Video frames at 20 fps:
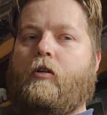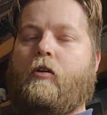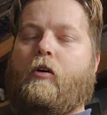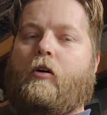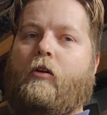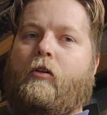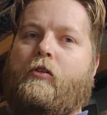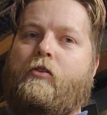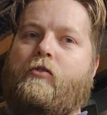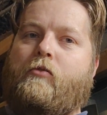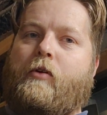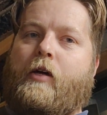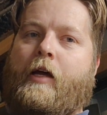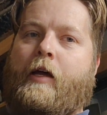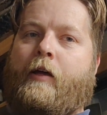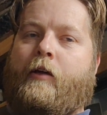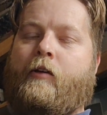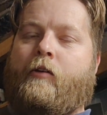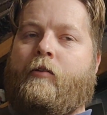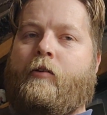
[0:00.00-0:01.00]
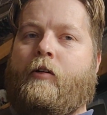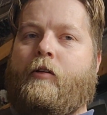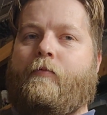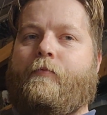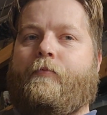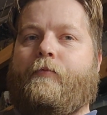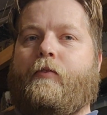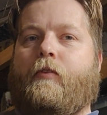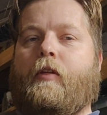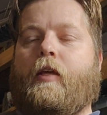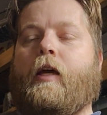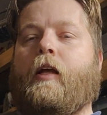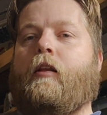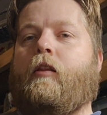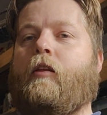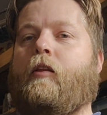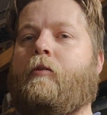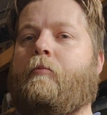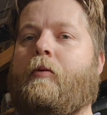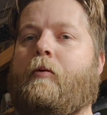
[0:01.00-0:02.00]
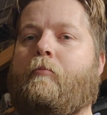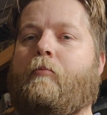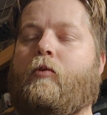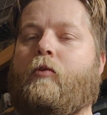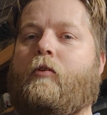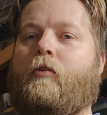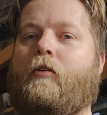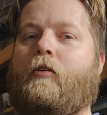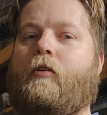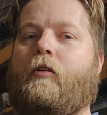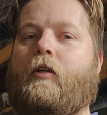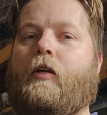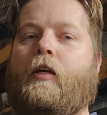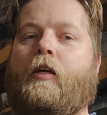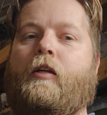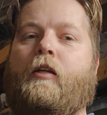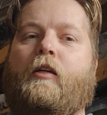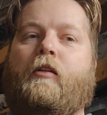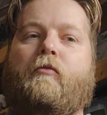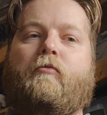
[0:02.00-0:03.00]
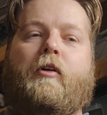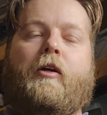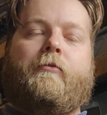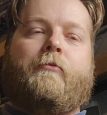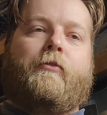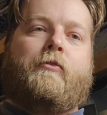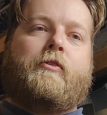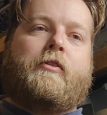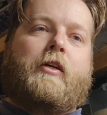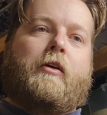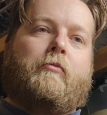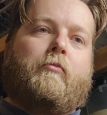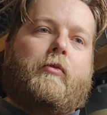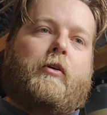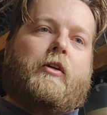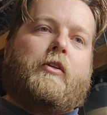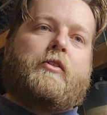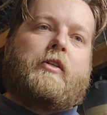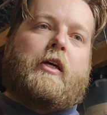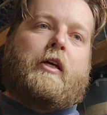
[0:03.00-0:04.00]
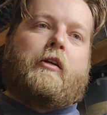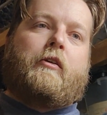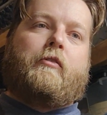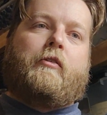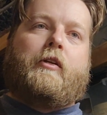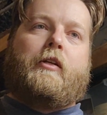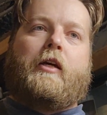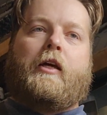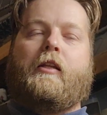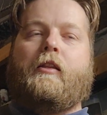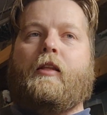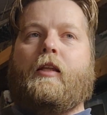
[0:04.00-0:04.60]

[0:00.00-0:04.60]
also accurate had a little bit more, and then rifles that weren't as accurate had